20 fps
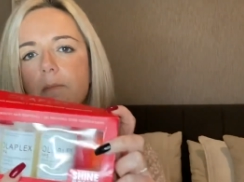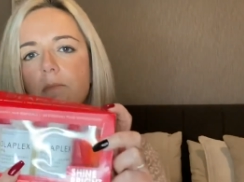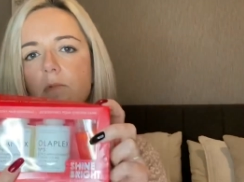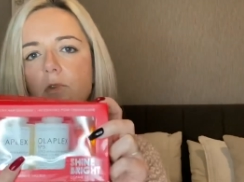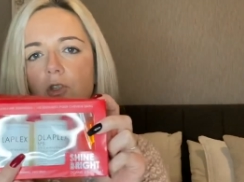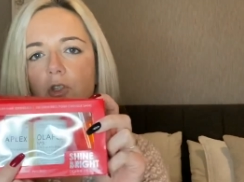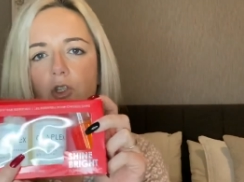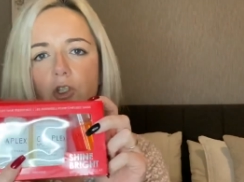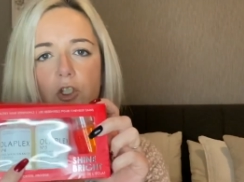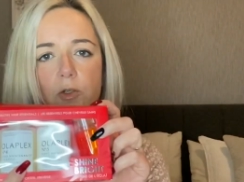
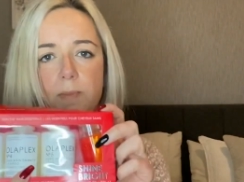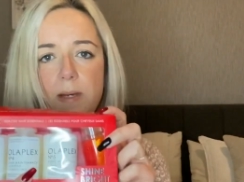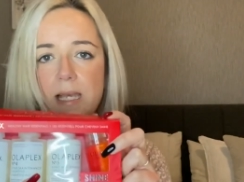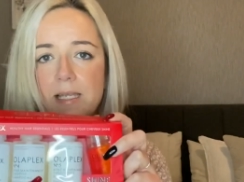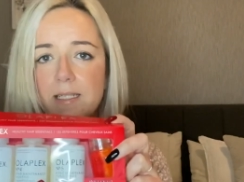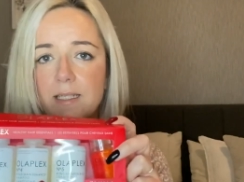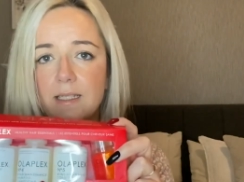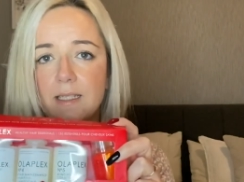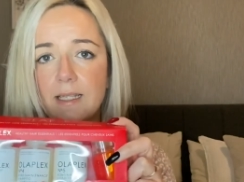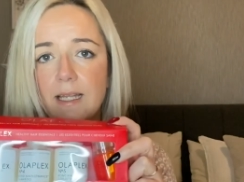Just
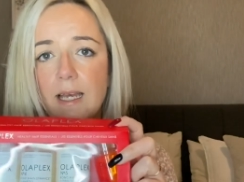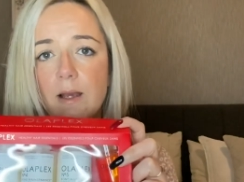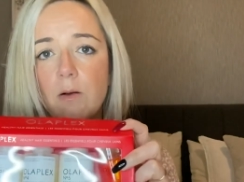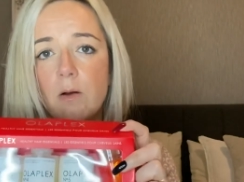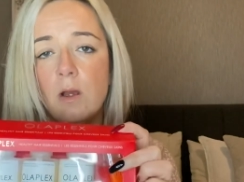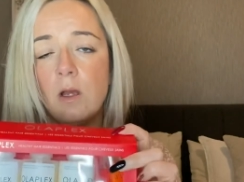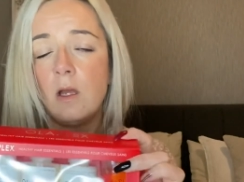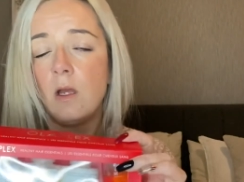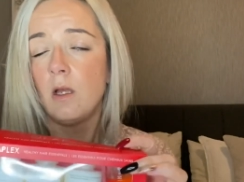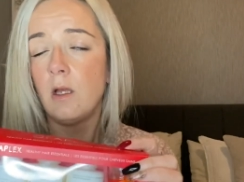basically,
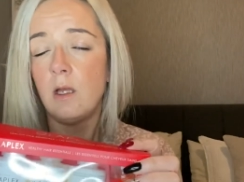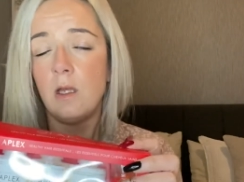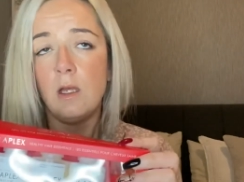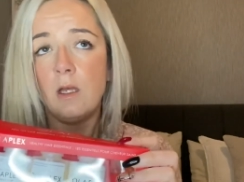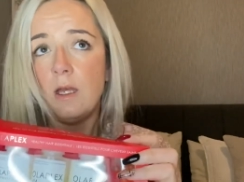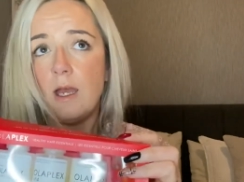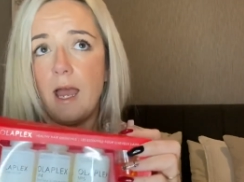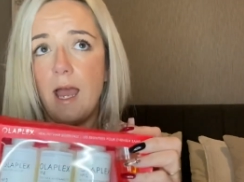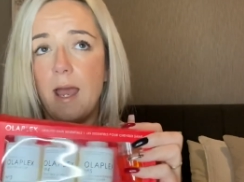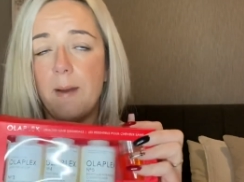
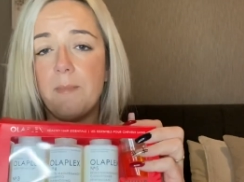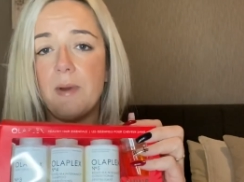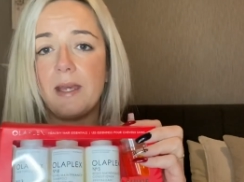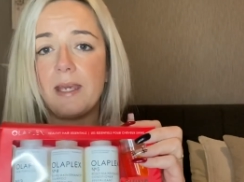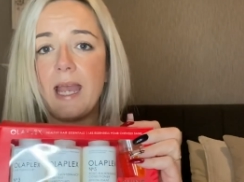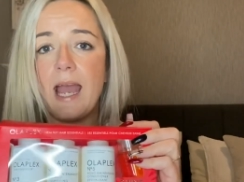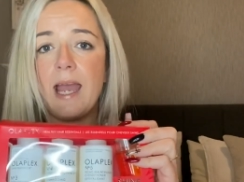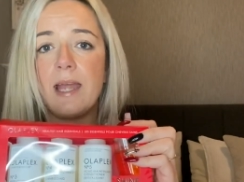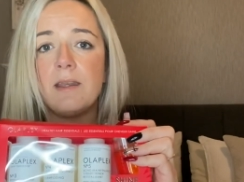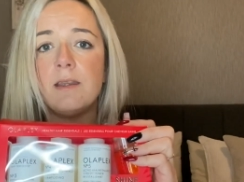
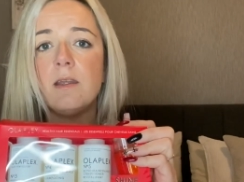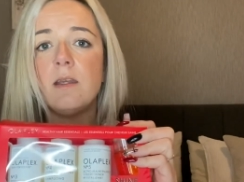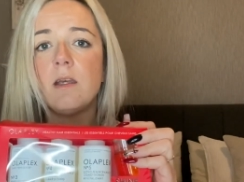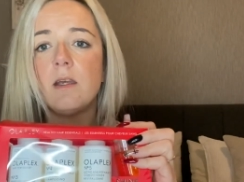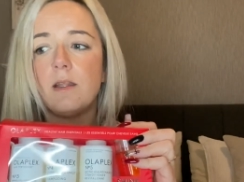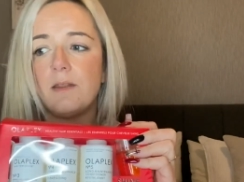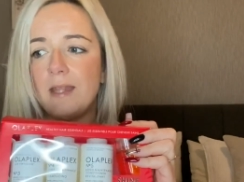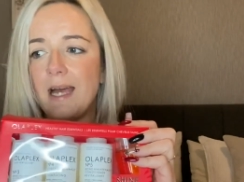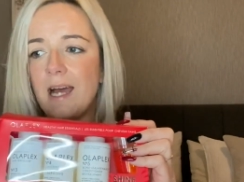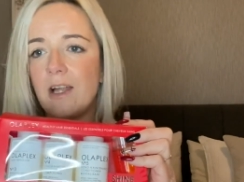again,
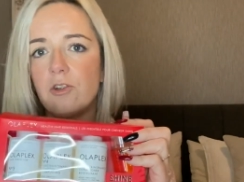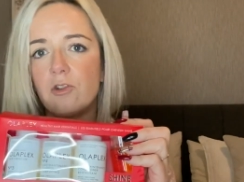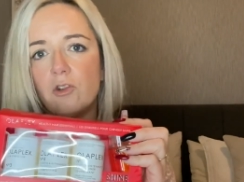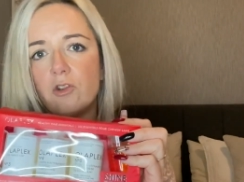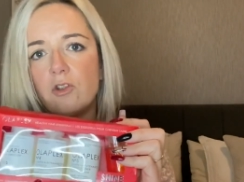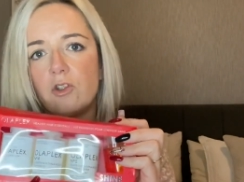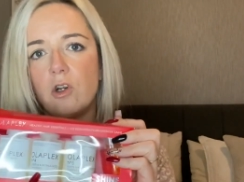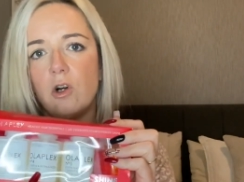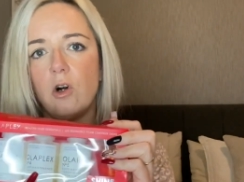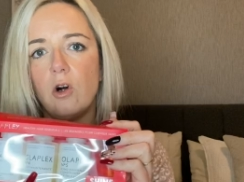that
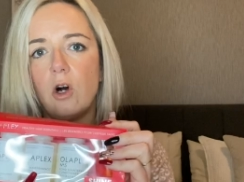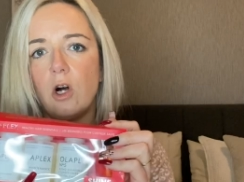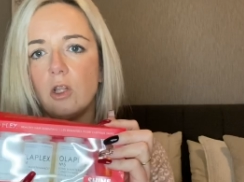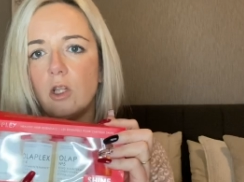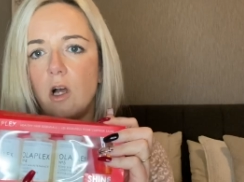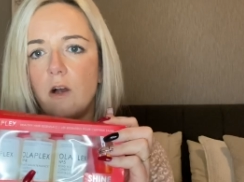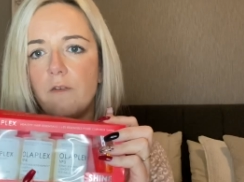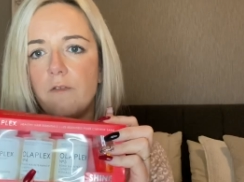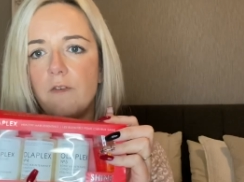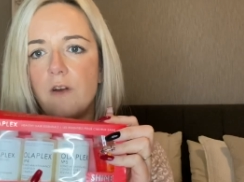does go a
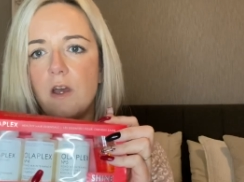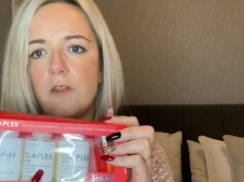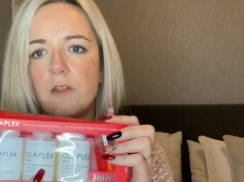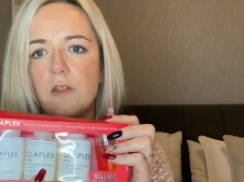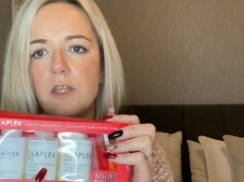lot further.